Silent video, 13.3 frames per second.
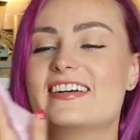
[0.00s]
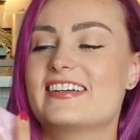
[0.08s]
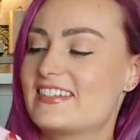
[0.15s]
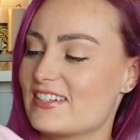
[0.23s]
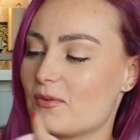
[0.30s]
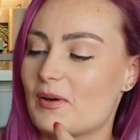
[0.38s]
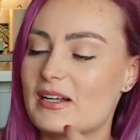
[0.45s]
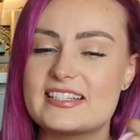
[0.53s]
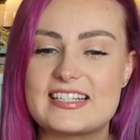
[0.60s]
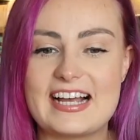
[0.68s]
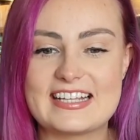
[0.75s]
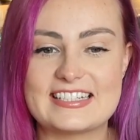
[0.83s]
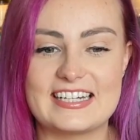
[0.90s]
so what
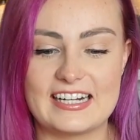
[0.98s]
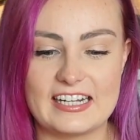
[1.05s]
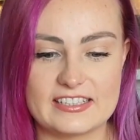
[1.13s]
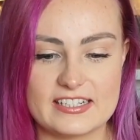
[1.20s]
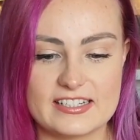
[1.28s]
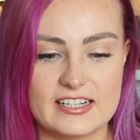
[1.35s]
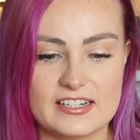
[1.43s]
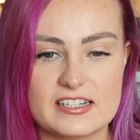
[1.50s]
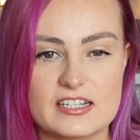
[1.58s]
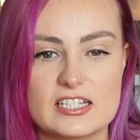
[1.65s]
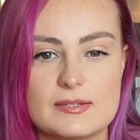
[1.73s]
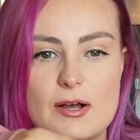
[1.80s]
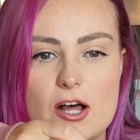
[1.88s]
size did I get this in? Is it
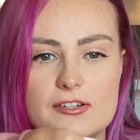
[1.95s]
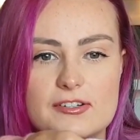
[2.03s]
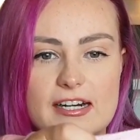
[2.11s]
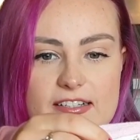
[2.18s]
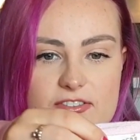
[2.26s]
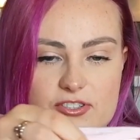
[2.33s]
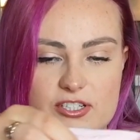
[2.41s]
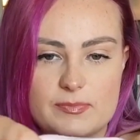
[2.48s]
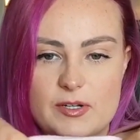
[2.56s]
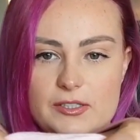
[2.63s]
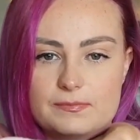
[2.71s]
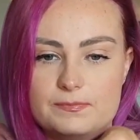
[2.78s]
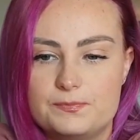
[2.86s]
small or extra
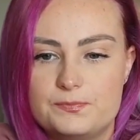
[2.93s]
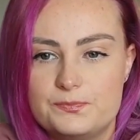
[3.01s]
small?